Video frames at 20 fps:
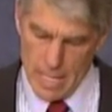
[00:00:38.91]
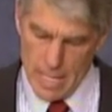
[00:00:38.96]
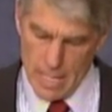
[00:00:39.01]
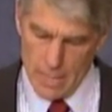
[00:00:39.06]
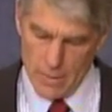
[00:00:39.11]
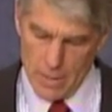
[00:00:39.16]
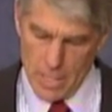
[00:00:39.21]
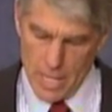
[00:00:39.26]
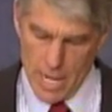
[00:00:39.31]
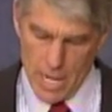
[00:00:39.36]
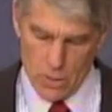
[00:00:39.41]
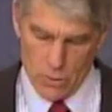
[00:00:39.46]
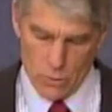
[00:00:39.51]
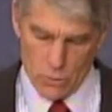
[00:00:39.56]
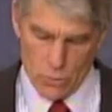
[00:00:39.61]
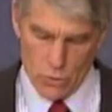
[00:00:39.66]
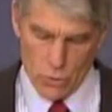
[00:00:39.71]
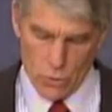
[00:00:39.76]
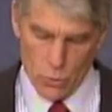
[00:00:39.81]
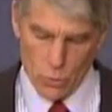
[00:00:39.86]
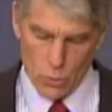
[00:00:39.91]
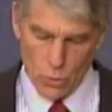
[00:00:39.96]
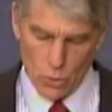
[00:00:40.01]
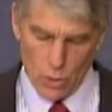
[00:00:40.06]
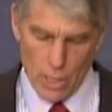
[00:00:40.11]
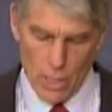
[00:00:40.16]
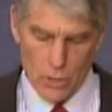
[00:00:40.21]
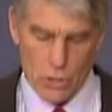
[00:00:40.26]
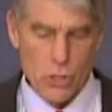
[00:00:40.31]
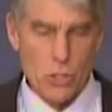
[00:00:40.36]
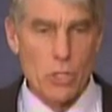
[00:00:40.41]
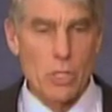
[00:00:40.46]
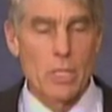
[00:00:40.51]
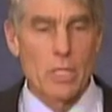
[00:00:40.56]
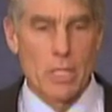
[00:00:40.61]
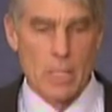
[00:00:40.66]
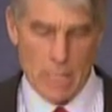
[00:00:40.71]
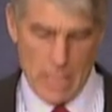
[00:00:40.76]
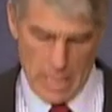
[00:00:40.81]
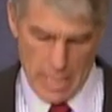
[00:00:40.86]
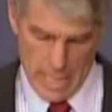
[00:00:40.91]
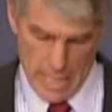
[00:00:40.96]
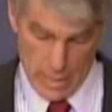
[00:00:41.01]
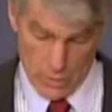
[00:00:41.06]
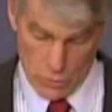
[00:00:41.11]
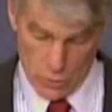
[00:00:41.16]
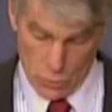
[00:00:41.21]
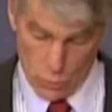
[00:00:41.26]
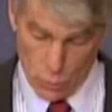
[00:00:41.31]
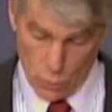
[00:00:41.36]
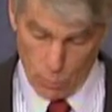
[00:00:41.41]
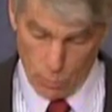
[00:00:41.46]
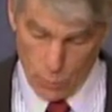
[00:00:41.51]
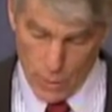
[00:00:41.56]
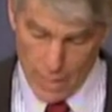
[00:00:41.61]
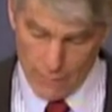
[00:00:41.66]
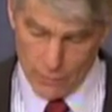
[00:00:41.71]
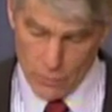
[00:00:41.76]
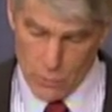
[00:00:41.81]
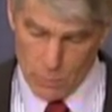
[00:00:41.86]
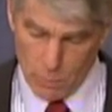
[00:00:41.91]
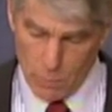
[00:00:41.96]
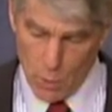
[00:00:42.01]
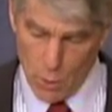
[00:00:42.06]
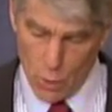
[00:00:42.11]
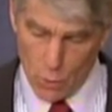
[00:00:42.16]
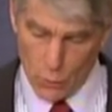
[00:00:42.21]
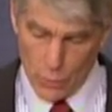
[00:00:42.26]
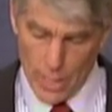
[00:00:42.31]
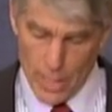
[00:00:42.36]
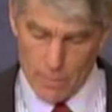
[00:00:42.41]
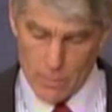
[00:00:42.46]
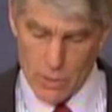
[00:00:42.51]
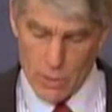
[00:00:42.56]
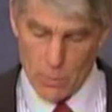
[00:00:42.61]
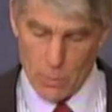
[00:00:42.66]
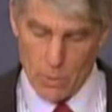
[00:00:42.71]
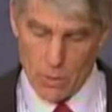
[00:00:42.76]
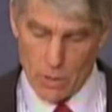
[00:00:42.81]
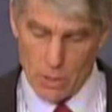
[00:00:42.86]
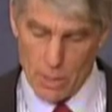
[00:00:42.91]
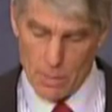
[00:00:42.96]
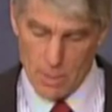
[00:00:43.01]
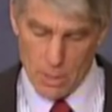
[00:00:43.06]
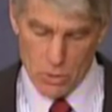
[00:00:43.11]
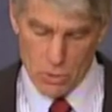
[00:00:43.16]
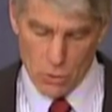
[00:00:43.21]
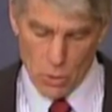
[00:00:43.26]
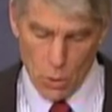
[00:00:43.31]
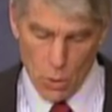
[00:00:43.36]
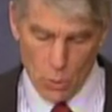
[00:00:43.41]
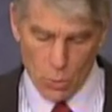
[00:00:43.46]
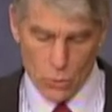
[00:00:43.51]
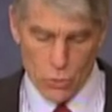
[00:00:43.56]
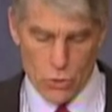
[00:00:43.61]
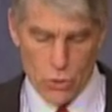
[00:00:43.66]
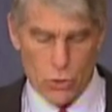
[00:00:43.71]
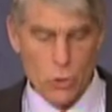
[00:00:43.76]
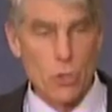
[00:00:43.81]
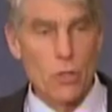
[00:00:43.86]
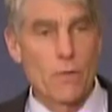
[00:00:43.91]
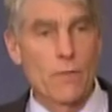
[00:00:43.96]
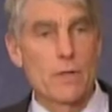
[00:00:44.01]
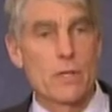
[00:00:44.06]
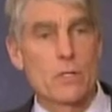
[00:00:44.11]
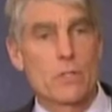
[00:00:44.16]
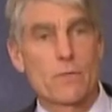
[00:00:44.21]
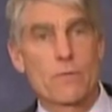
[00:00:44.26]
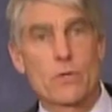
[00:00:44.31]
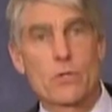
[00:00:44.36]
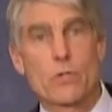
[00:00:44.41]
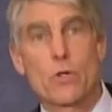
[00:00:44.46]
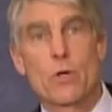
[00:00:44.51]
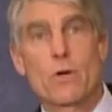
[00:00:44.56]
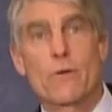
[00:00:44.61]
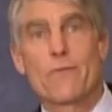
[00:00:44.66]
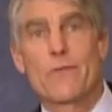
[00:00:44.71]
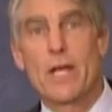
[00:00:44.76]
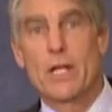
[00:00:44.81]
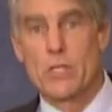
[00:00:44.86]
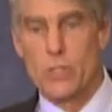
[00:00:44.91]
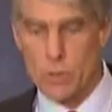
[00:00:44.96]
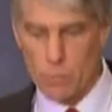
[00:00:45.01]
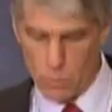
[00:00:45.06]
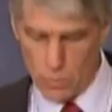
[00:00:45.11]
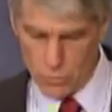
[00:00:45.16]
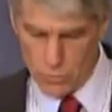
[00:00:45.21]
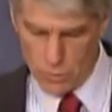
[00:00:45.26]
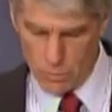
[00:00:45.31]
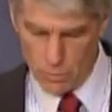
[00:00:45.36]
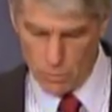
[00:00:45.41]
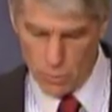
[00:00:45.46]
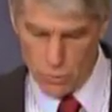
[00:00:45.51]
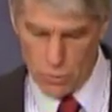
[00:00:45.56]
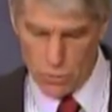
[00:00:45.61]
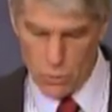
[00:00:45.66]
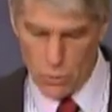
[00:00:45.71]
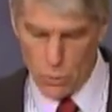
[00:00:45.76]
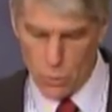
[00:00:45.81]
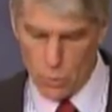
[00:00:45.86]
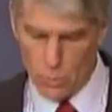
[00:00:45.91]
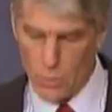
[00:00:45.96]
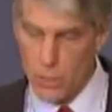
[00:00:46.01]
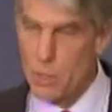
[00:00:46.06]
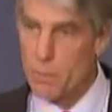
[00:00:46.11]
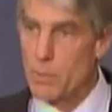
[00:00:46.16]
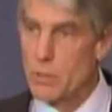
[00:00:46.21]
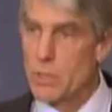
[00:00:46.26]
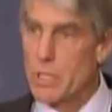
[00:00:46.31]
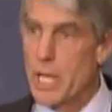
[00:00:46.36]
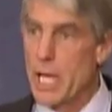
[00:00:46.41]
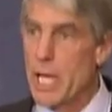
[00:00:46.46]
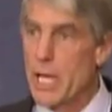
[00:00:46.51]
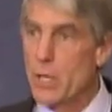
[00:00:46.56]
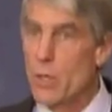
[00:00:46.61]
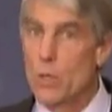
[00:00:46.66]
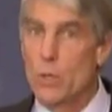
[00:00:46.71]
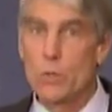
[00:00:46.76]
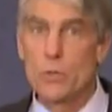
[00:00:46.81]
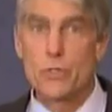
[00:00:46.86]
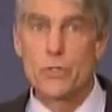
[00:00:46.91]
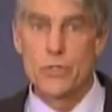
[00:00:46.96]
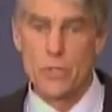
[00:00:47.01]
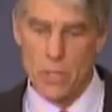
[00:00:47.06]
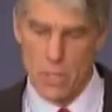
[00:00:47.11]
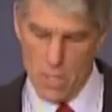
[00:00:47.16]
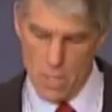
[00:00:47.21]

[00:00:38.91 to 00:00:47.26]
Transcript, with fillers: in the National School Lunch and School Breakfast programs that would limit total servings of certain vegetables, most notably potatoes,